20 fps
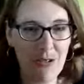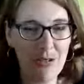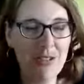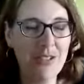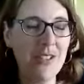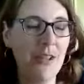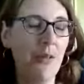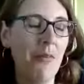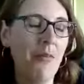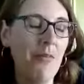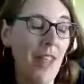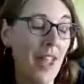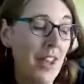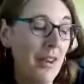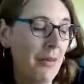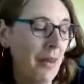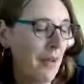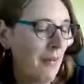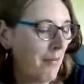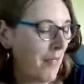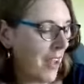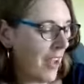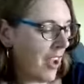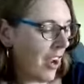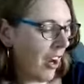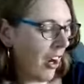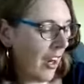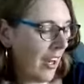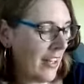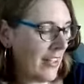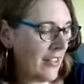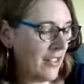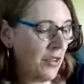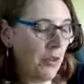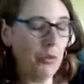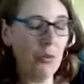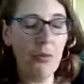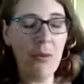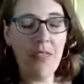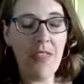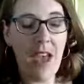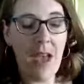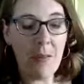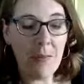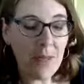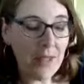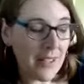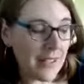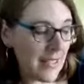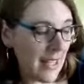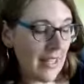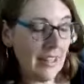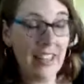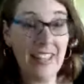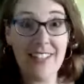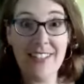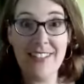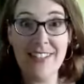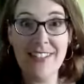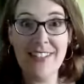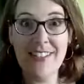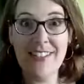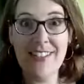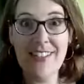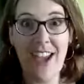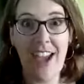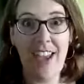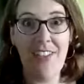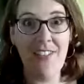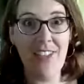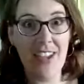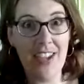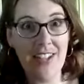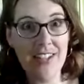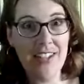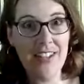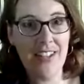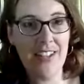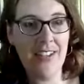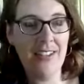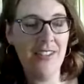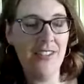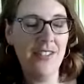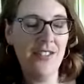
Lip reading: So anyway, all right. So with that being said, let's dive into this.